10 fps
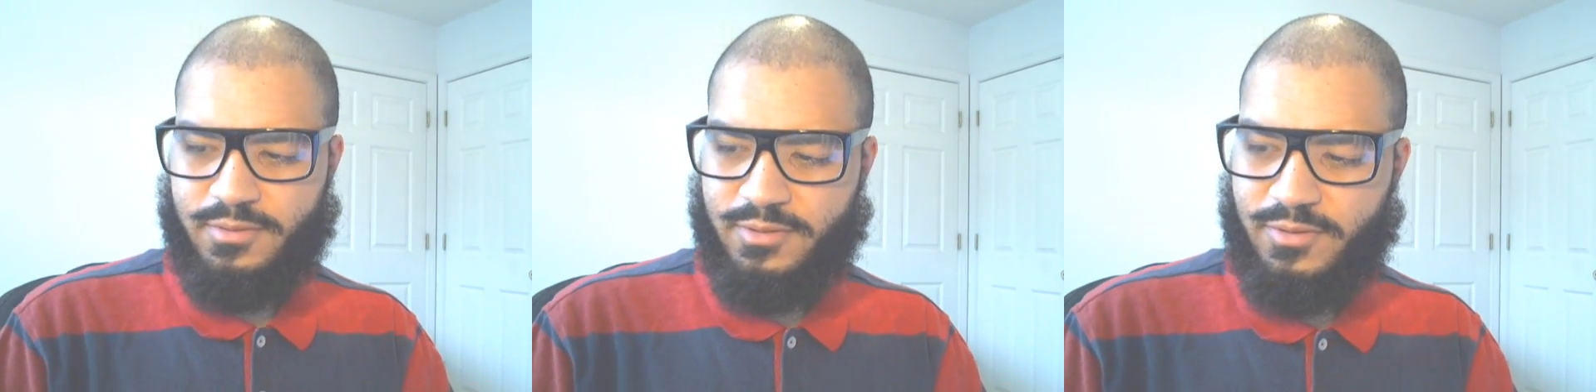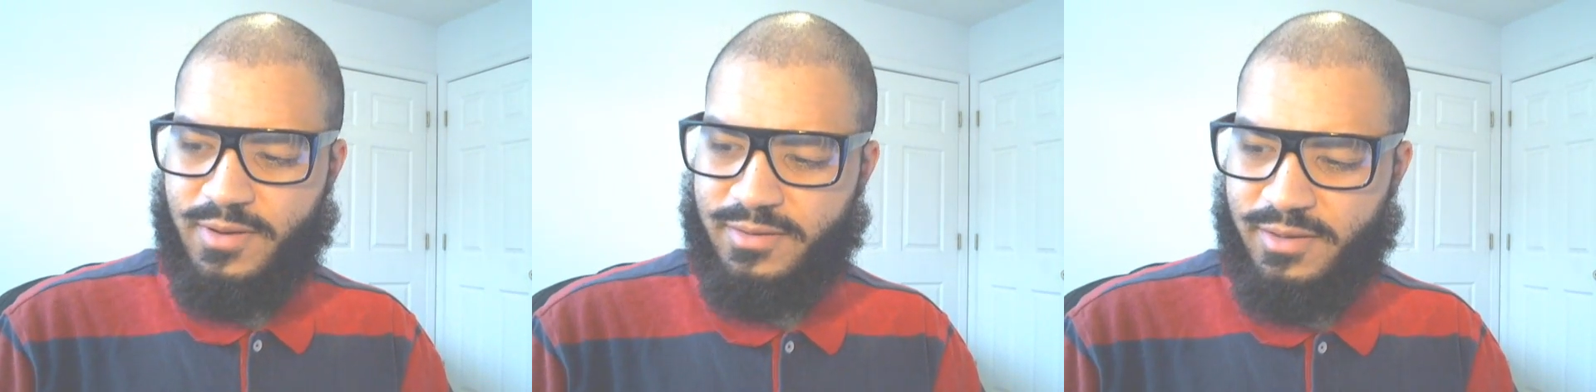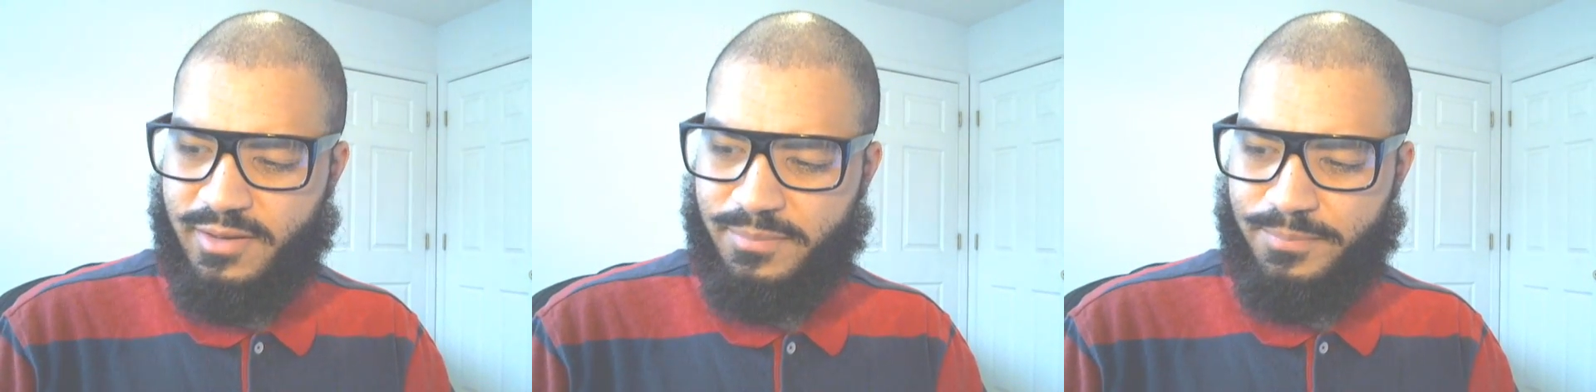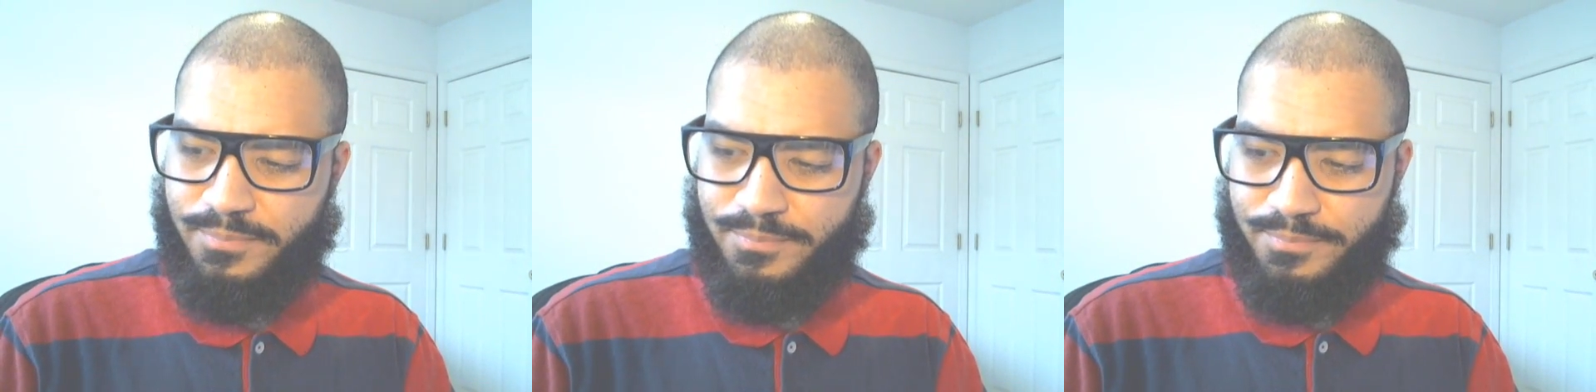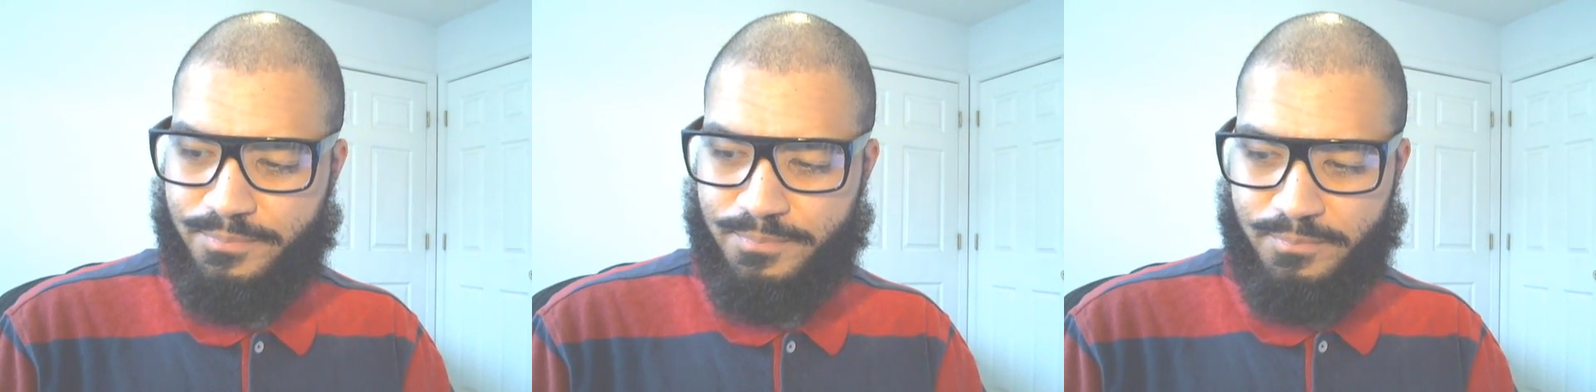So I did,
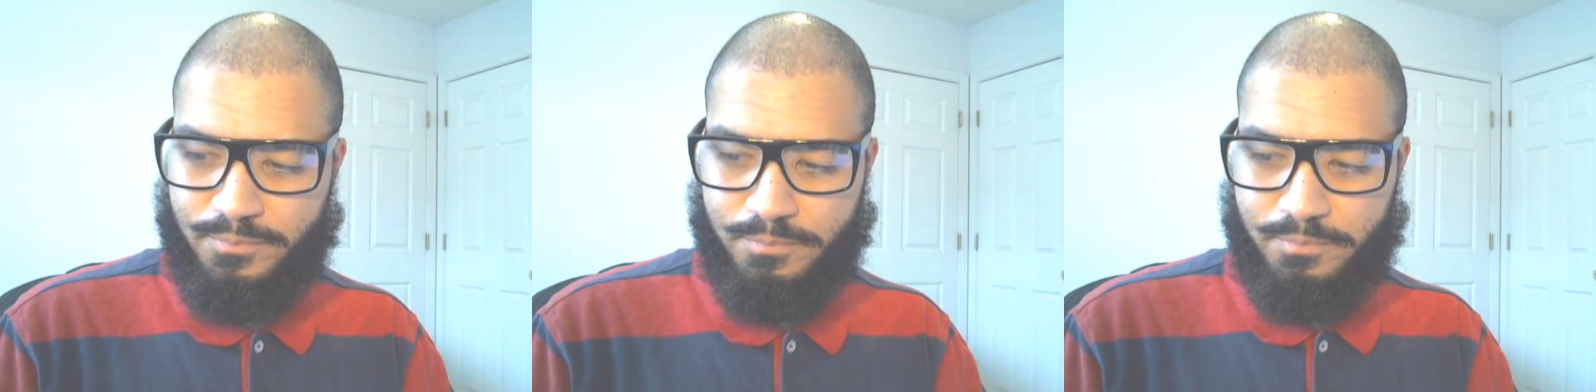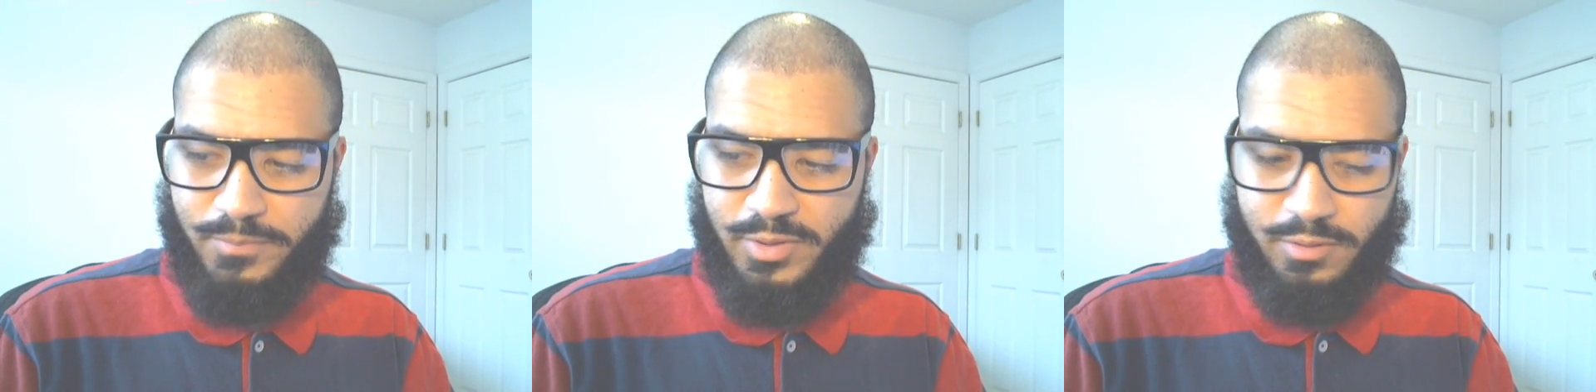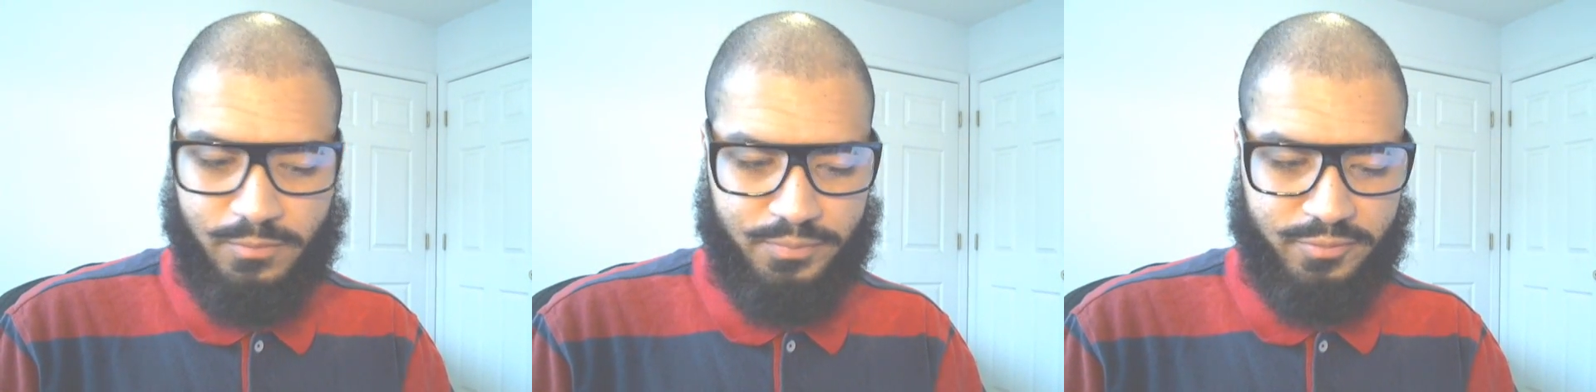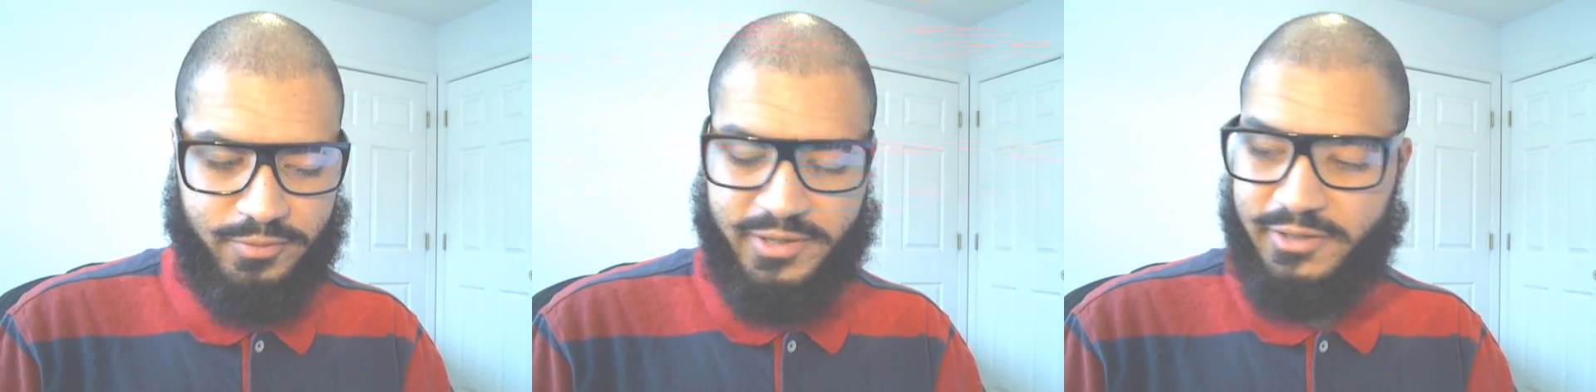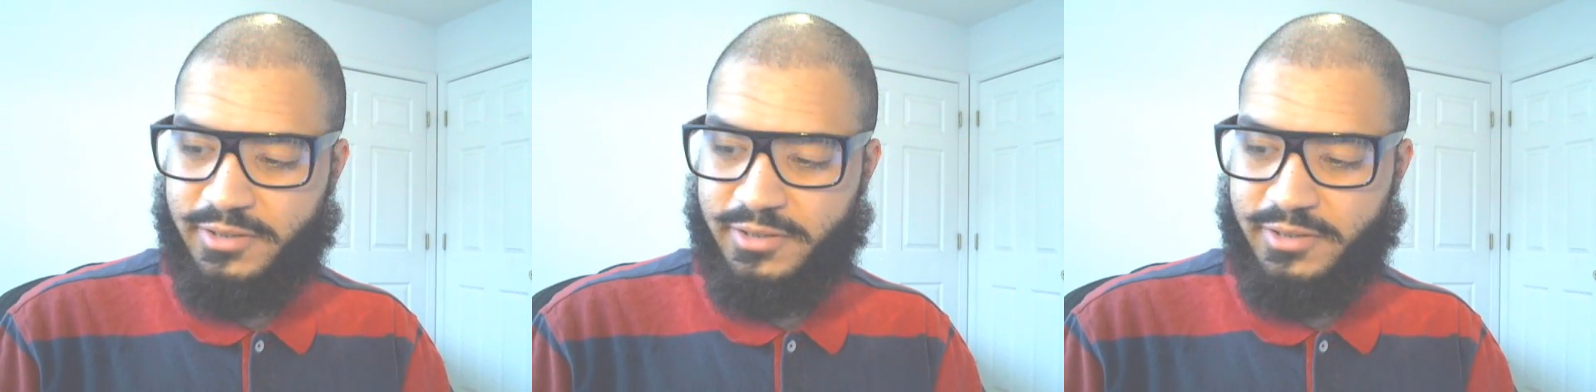pretty